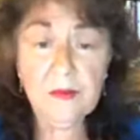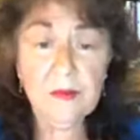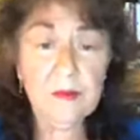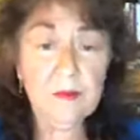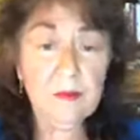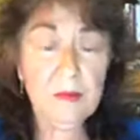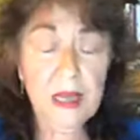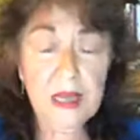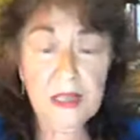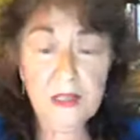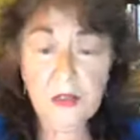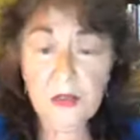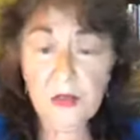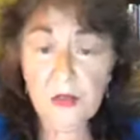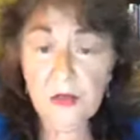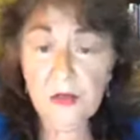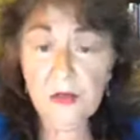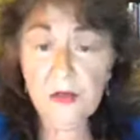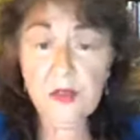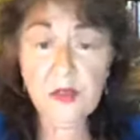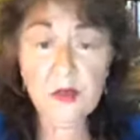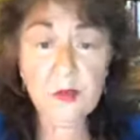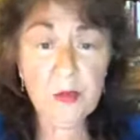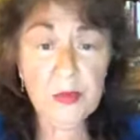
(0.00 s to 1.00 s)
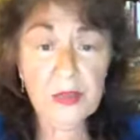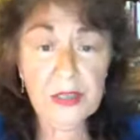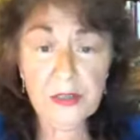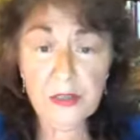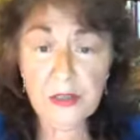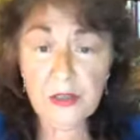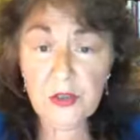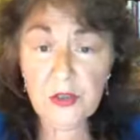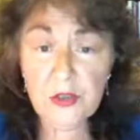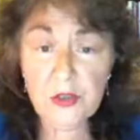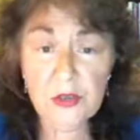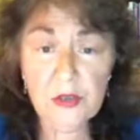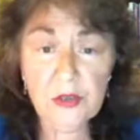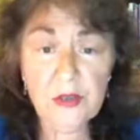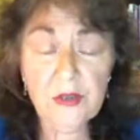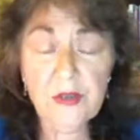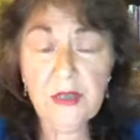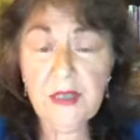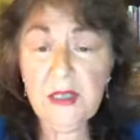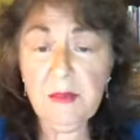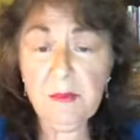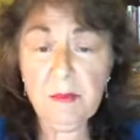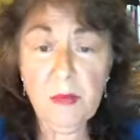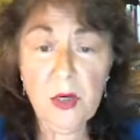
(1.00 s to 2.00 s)
mental, spiritual,
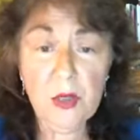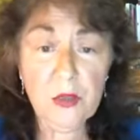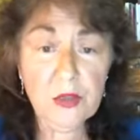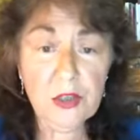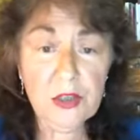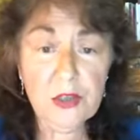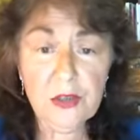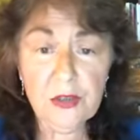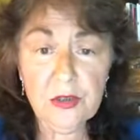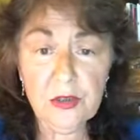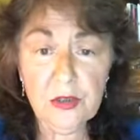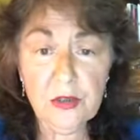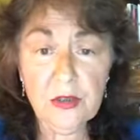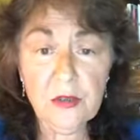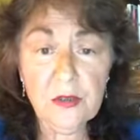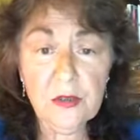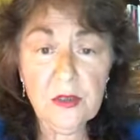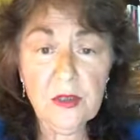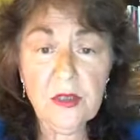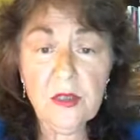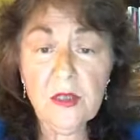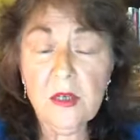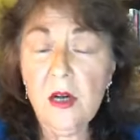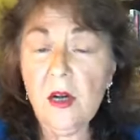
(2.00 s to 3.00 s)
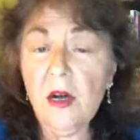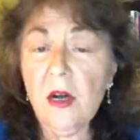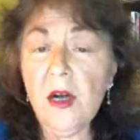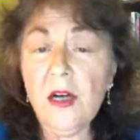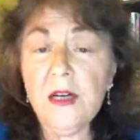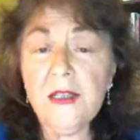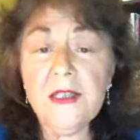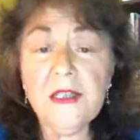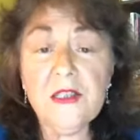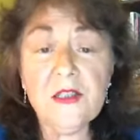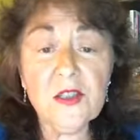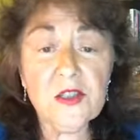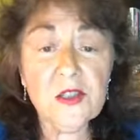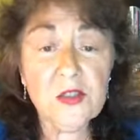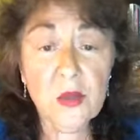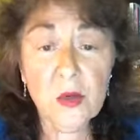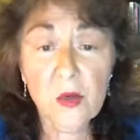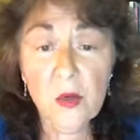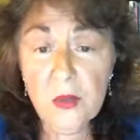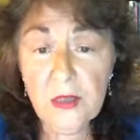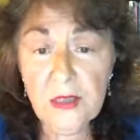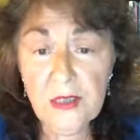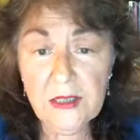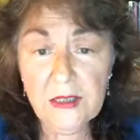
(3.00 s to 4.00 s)
emotional, heart and
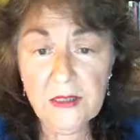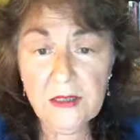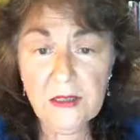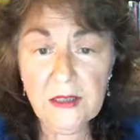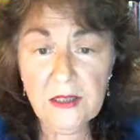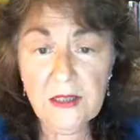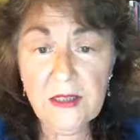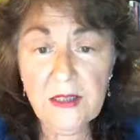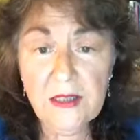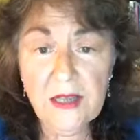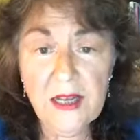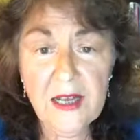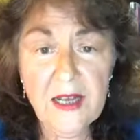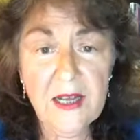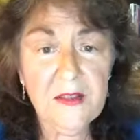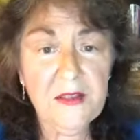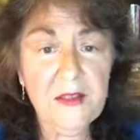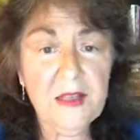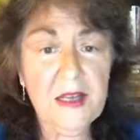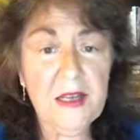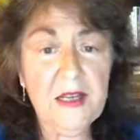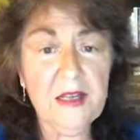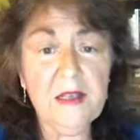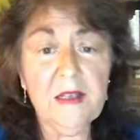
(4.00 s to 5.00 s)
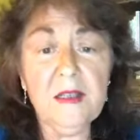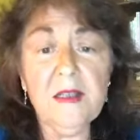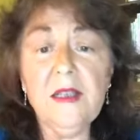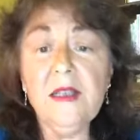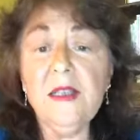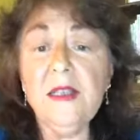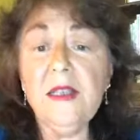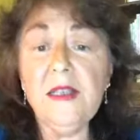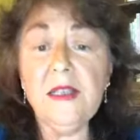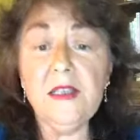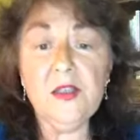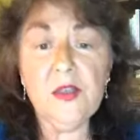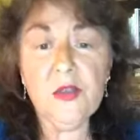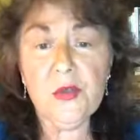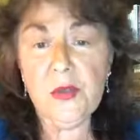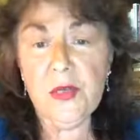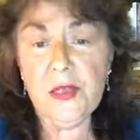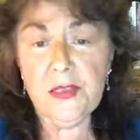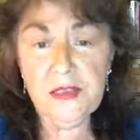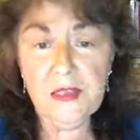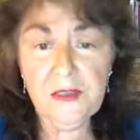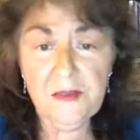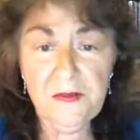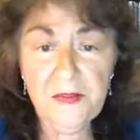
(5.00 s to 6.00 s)
soul healing, and then into
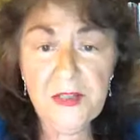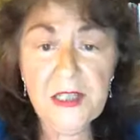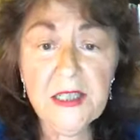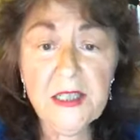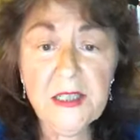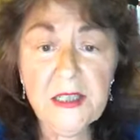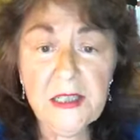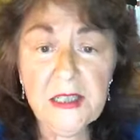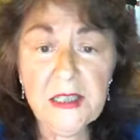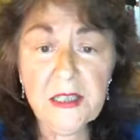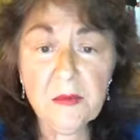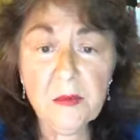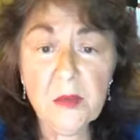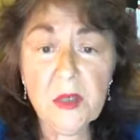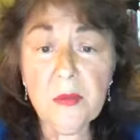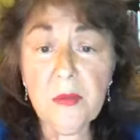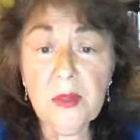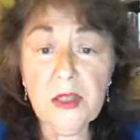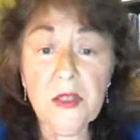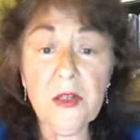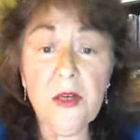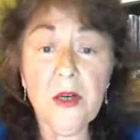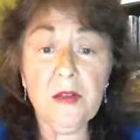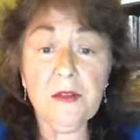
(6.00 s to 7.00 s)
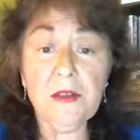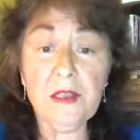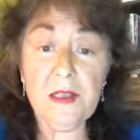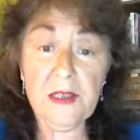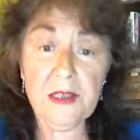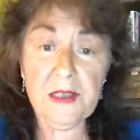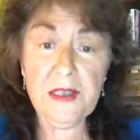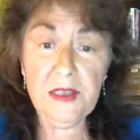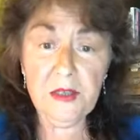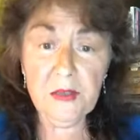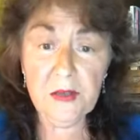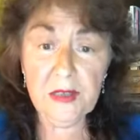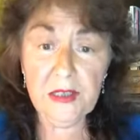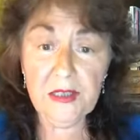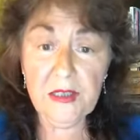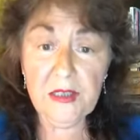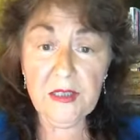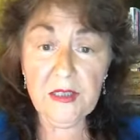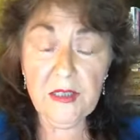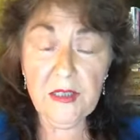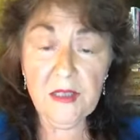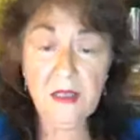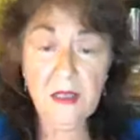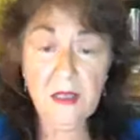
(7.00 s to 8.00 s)
our divinity, what we call the
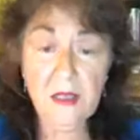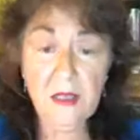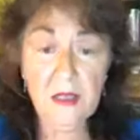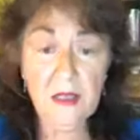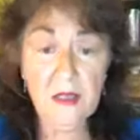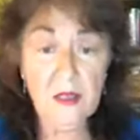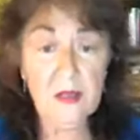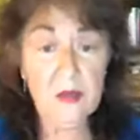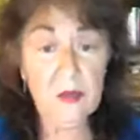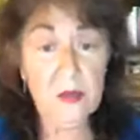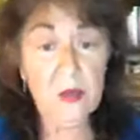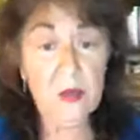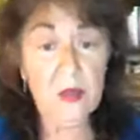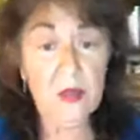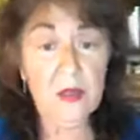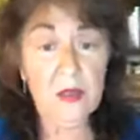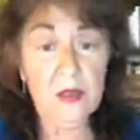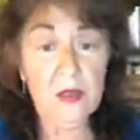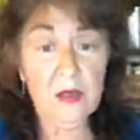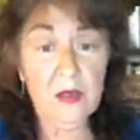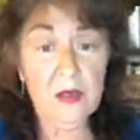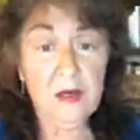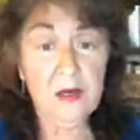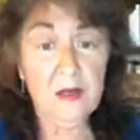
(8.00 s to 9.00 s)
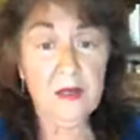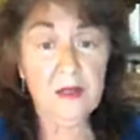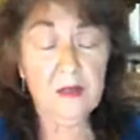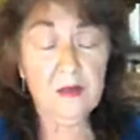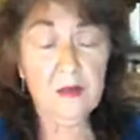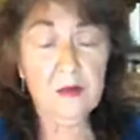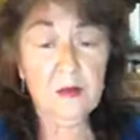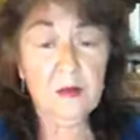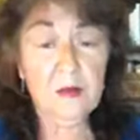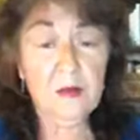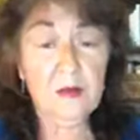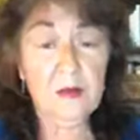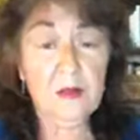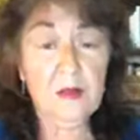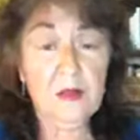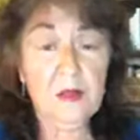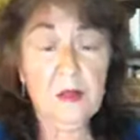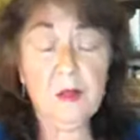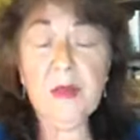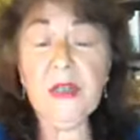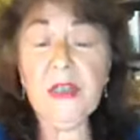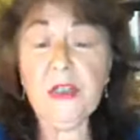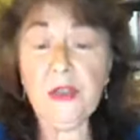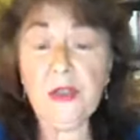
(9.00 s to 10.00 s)
secret, or our
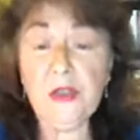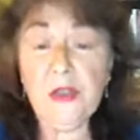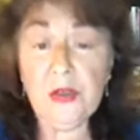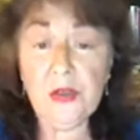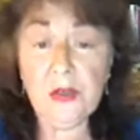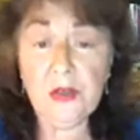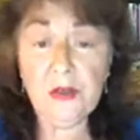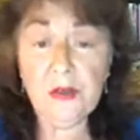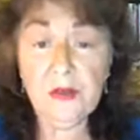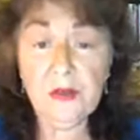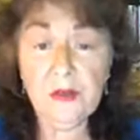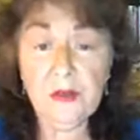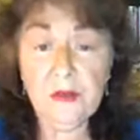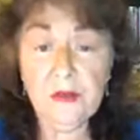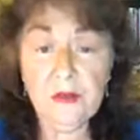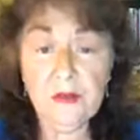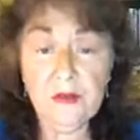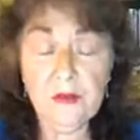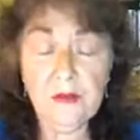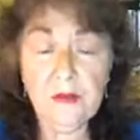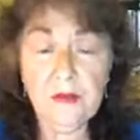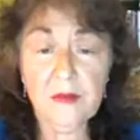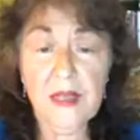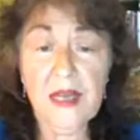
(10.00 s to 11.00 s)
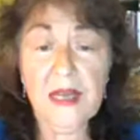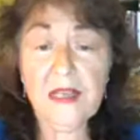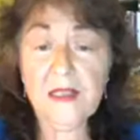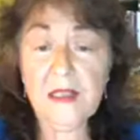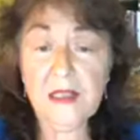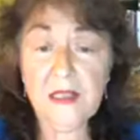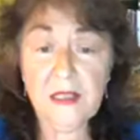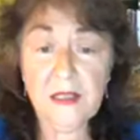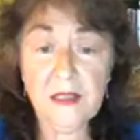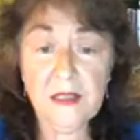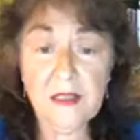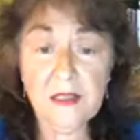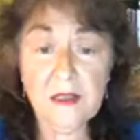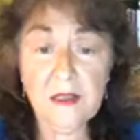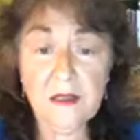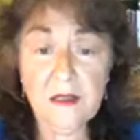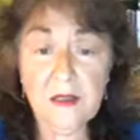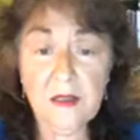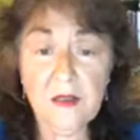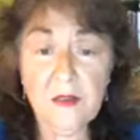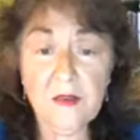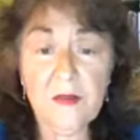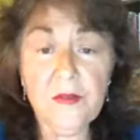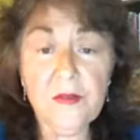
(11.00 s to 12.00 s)
spiritual essence
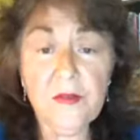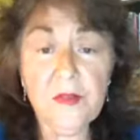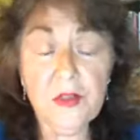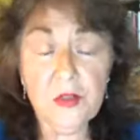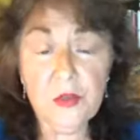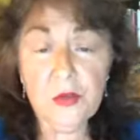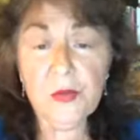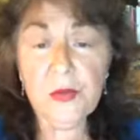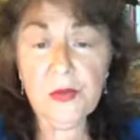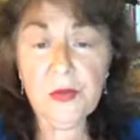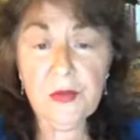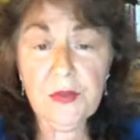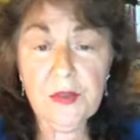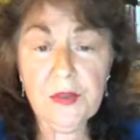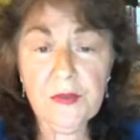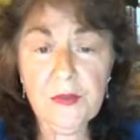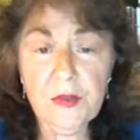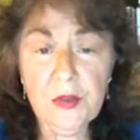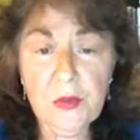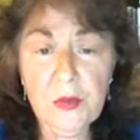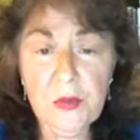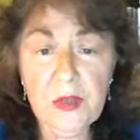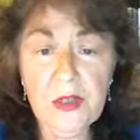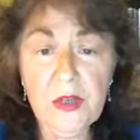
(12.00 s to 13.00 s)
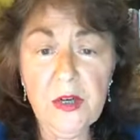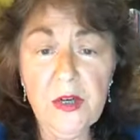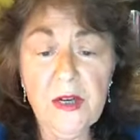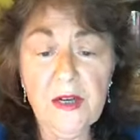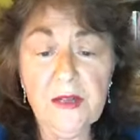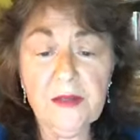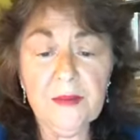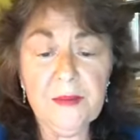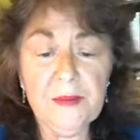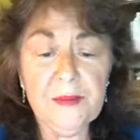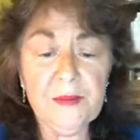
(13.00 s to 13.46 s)
of the truth of who we are.